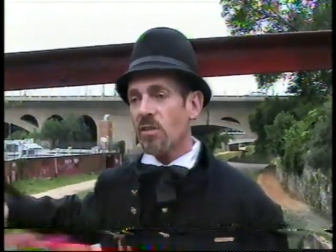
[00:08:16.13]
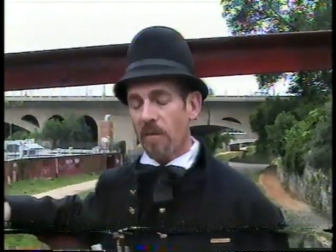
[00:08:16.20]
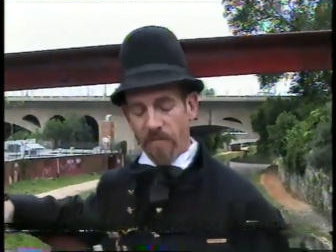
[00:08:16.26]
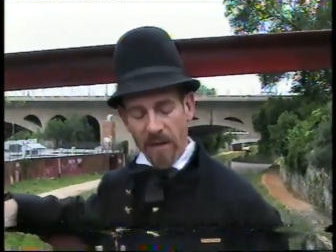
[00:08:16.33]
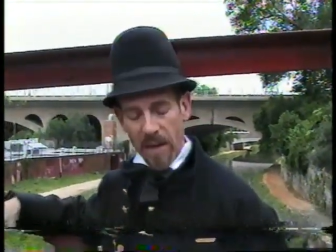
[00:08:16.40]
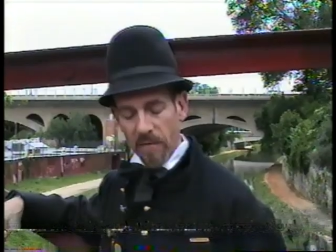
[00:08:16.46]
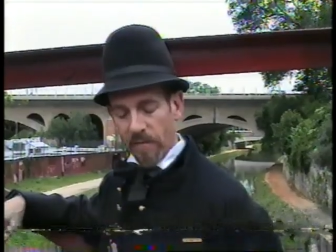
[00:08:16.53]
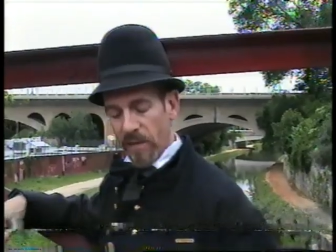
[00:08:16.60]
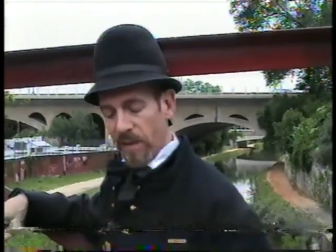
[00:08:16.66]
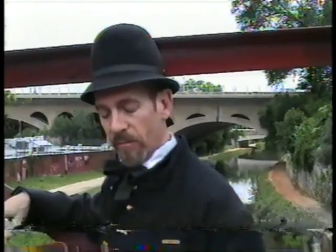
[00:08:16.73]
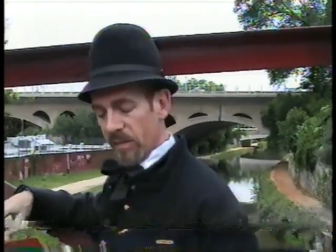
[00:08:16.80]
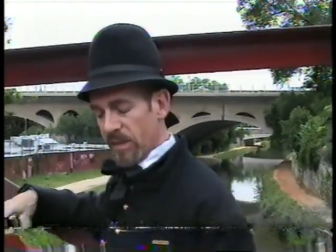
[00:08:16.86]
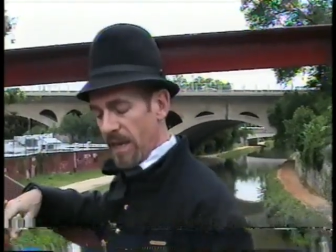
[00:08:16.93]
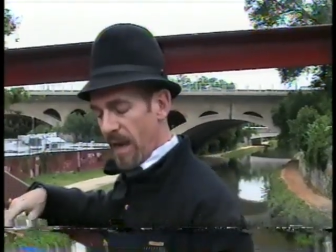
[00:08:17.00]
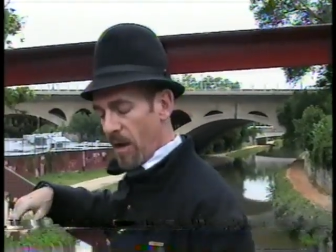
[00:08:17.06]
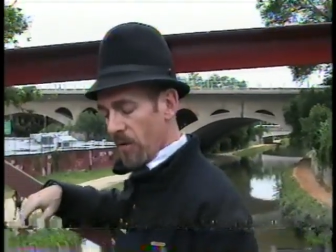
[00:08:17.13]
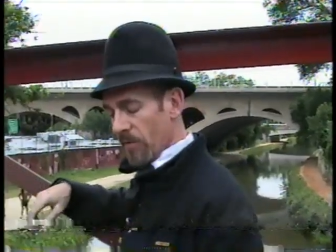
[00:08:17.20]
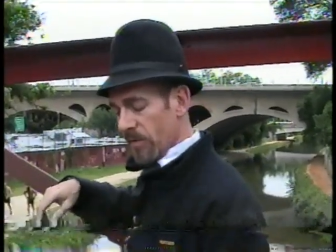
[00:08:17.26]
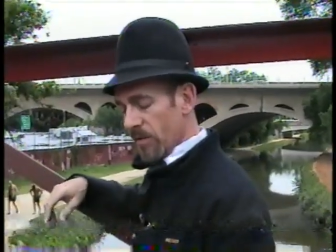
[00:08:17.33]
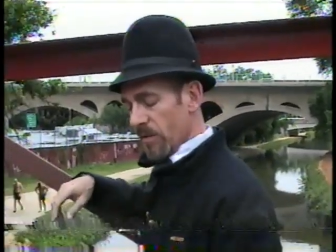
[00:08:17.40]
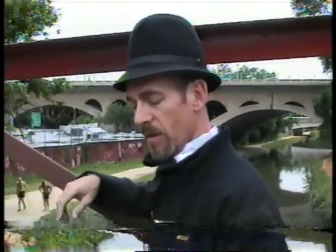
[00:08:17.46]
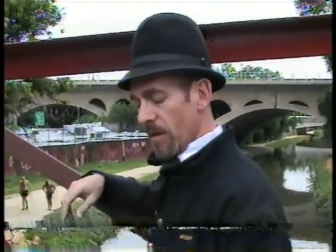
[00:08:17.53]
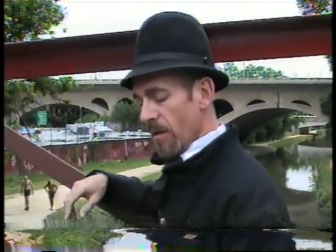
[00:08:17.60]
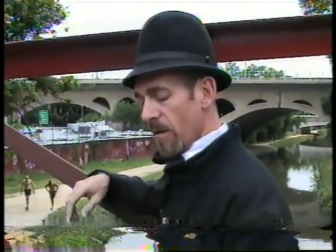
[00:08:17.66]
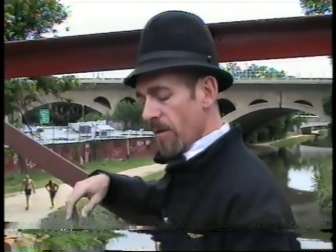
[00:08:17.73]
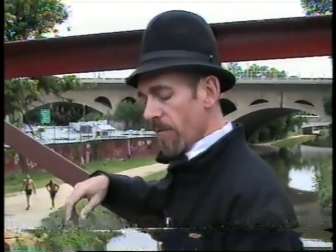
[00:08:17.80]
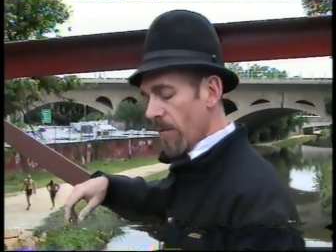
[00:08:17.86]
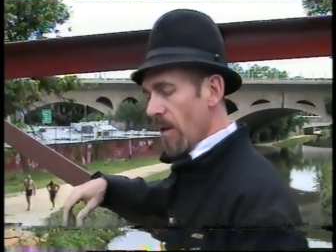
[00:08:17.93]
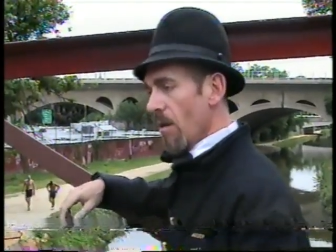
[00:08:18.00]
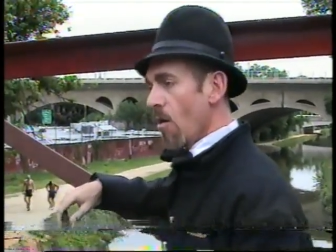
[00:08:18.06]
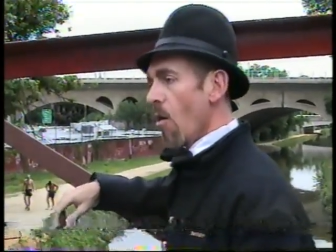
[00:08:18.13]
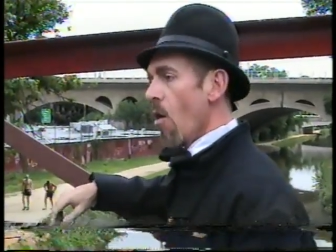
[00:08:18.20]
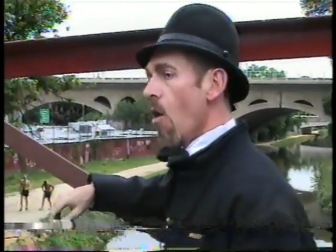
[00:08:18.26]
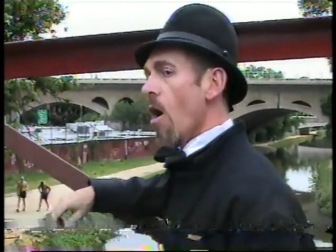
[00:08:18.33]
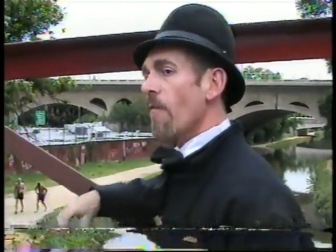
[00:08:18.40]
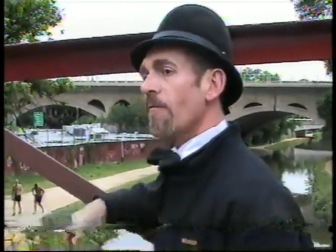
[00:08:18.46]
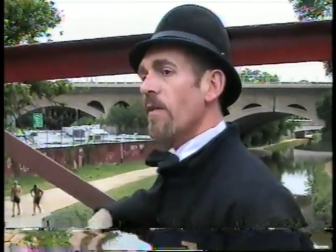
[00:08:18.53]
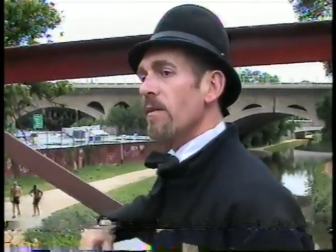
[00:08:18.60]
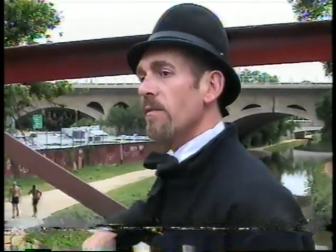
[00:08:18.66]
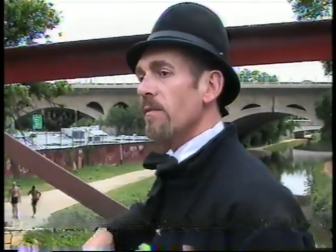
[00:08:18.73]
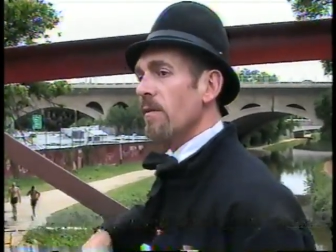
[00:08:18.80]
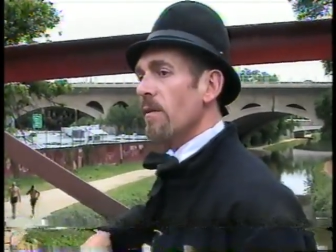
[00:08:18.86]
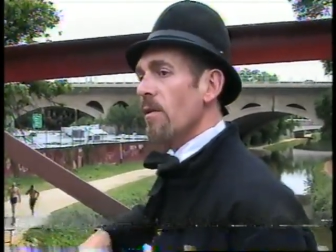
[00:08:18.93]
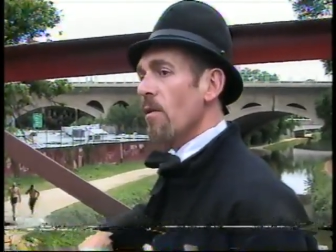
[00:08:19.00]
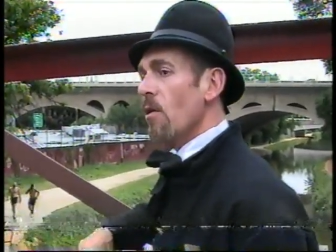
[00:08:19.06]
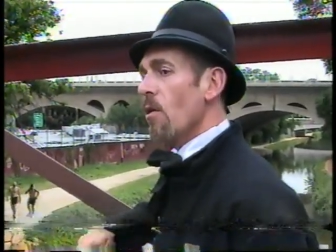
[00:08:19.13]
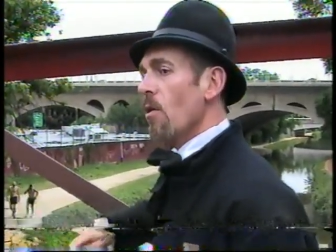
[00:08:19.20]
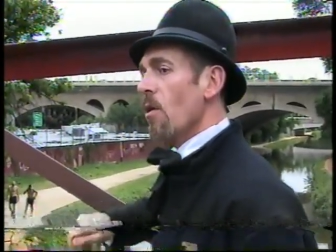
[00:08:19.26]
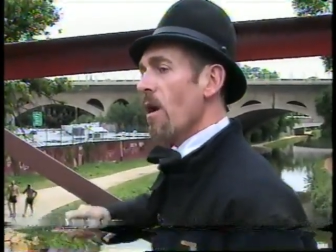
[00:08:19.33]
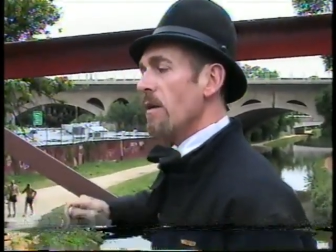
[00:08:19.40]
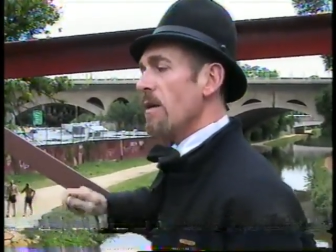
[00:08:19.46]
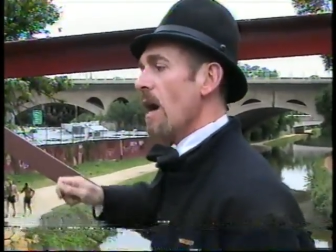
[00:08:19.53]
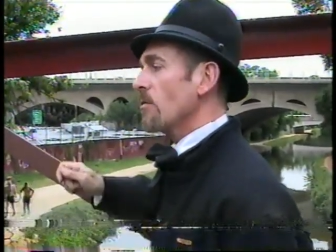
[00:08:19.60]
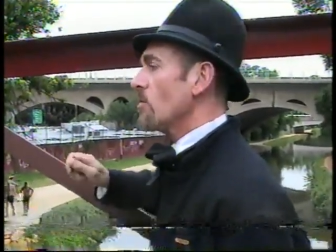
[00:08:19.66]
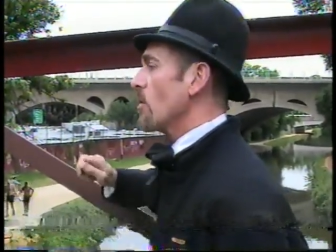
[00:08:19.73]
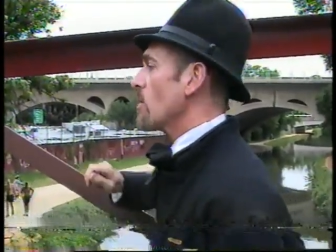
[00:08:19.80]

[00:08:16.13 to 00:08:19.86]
to fend for themselves. Often, Dr.